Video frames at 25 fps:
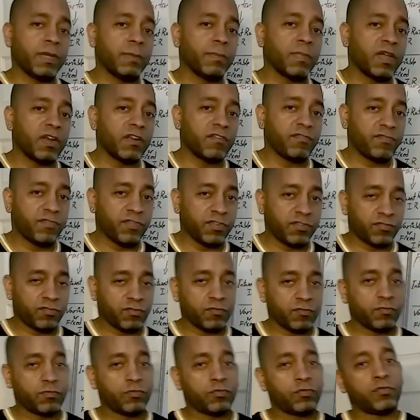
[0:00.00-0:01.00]
be
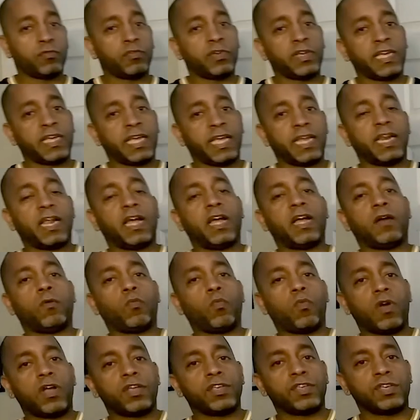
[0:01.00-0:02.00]
beneficial to get a
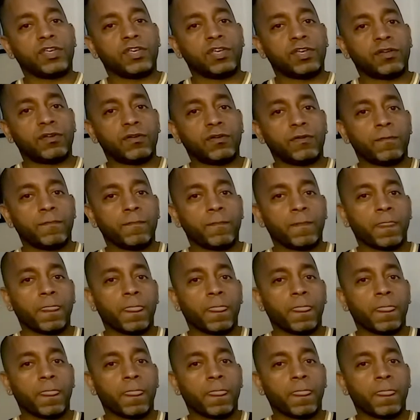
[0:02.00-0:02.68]
1 year,